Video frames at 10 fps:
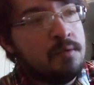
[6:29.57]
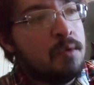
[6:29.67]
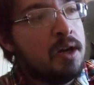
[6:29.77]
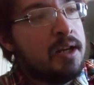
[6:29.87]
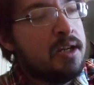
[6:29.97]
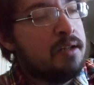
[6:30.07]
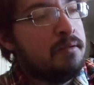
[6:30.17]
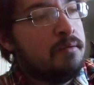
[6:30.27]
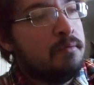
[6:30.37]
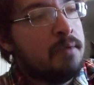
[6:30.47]
way and
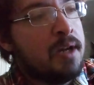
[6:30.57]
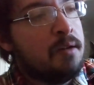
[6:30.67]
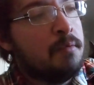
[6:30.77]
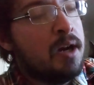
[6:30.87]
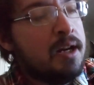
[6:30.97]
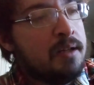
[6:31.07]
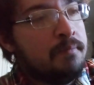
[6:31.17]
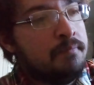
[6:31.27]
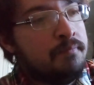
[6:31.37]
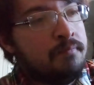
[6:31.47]
ran away
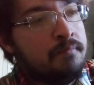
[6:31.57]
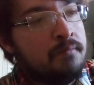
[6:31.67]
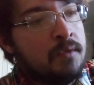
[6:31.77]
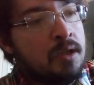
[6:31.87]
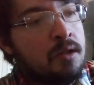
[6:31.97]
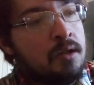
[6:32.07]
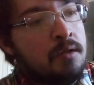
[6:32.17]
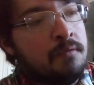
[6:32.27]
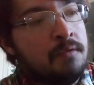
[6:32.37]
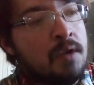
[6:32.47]

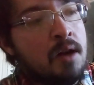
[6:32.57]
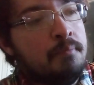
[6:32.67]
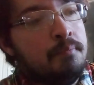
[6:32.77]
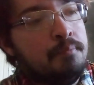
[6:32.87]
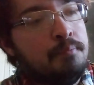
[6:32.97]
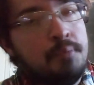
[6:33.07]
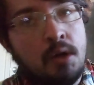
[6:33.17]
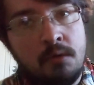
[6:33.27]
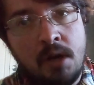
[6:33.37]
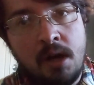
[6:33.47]
from
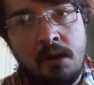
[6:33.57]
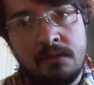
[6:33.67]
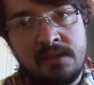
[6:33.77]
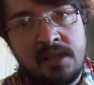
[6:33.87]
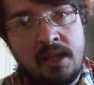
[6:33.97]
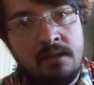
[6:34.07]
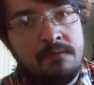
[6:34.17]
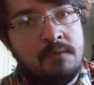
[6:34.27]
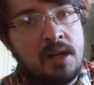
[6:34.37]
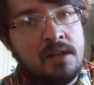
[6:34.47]
Perrault and
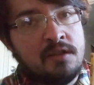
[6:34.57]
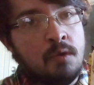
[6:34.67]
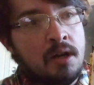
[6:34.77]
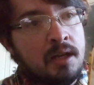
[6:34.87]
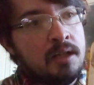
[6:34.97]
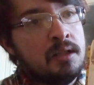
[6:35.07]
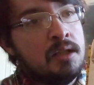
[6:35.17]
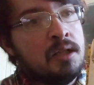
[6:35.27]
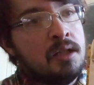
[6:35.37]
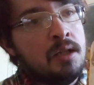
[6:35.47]
Francois,
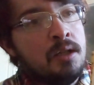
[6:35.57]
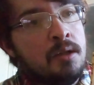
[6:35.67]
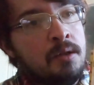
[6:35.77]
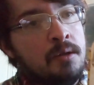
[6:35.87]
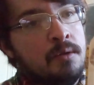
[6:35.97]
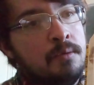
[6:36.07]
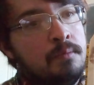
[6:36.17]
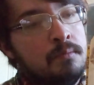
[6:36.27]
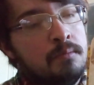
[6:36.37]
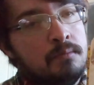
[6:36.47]

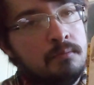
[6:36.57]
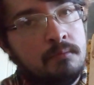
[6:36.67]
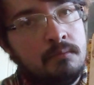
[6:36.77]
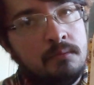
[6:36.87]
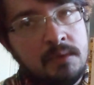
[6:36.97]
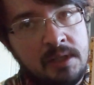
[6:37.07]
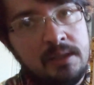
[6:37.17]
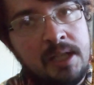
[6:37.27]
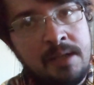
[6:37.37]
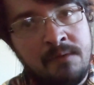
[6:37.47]
who
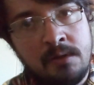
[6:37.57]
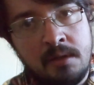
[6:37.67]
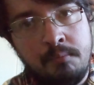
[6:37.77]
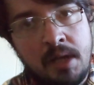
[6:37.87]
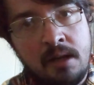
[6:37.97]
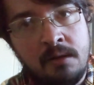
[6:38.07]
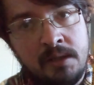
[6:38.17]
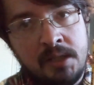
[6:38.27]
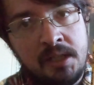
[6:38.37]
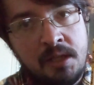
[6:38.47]
delivered the mail
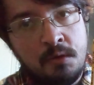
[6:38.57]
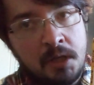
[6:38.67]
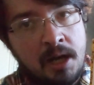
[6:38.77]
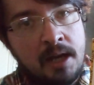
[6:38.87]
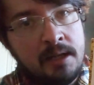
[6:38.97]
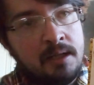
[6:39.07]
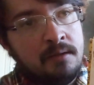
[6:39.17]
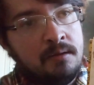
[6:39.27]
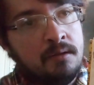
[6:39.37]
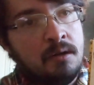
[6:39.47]
in the Yukon
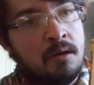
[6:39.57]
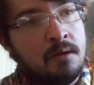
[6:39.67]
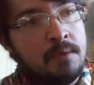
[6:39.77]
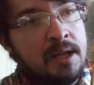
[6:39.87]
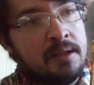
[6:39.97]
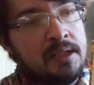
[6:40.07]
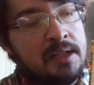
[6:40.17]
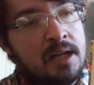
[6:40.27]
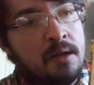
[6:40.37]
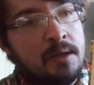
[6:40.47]
and all around
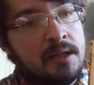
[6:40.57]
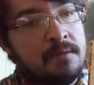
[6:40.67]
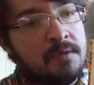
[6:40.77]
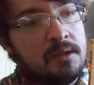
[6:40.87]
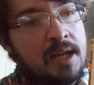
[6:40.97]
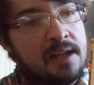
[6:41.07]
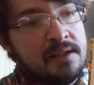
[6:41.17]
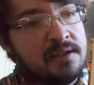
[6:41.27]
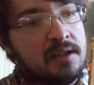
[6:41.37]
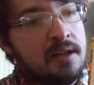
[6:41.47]
the area of
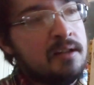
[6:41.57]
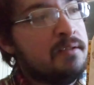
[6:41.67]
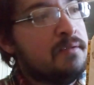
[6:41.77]
Alaska.